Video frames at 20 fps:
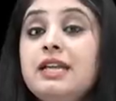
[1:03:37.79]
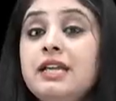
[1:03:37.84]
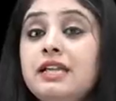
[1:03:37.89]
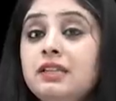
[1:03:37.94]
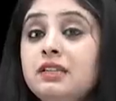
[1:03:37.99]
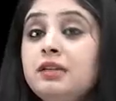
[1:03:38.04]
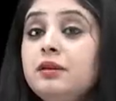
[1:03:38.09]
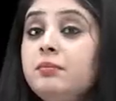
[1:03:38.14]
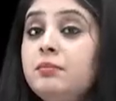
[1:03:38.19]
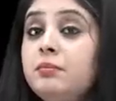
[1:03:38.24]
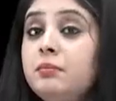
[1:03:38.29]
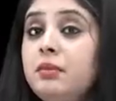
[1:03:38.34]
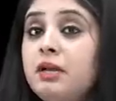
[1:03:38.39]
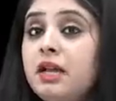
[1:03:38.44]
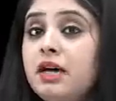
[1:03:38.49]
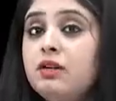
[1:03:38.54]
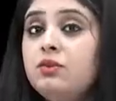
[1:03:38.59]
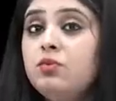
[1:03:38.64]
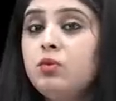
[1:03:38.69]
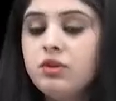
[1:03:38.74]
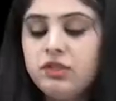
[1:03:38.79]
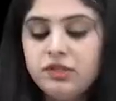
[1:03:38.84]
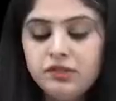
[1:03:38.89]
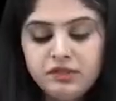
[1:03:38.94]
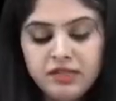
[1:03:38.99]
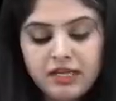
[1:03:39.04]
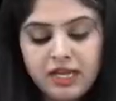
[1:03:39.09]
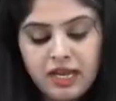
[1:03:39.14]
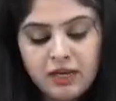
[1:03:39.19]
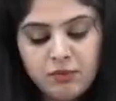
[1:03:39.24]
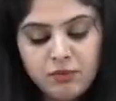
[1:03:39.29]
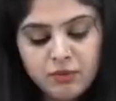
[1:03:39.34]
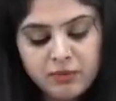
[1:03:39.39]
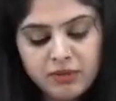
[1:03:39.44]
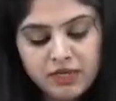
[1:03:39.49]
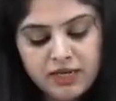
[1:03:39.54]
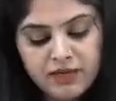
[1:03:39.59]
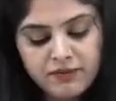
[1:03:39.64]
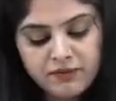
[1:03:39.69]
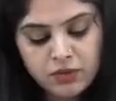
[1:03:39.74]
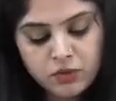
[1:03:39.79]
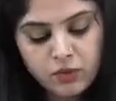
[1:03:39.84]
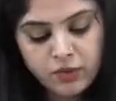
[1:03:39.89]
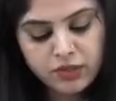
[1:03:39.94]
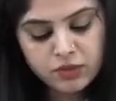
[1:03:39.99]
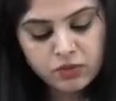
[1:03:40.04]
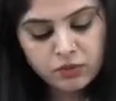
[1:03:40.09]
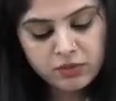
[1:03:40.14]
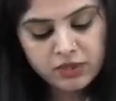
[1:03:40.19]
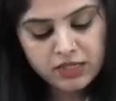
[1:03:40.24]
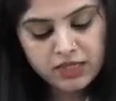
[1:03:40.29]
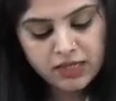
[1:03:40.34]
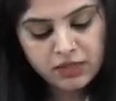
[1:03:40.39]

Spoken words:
in the blood, what is the albumin level going to be?